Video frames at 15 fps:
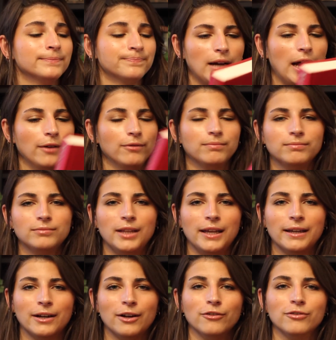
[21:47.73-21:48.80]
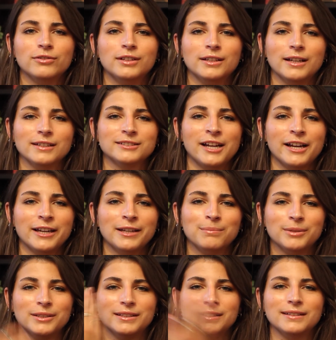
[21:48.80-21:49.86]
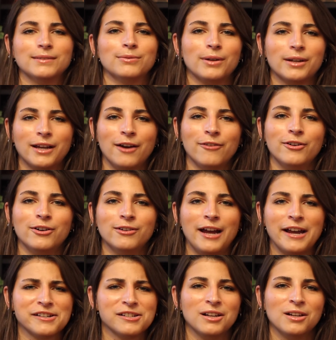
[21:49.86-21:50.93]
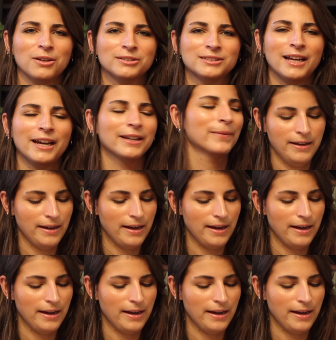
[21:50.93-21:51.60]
I've taken off the dust jacket, but this is what the cover actually looks like.